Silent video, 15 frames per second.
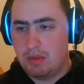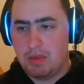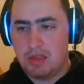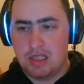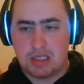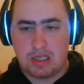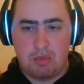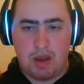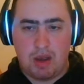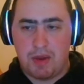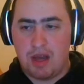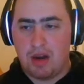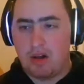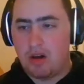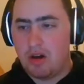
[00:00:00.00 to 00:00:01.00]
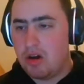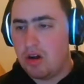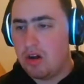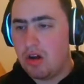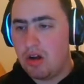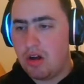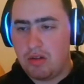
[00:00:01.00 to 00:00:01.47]
I mean, this can wipe out
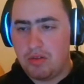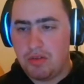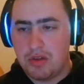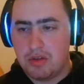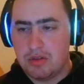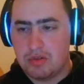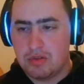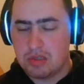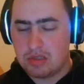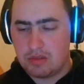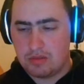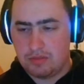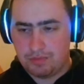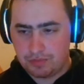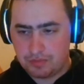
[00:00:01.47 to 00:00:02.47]
all those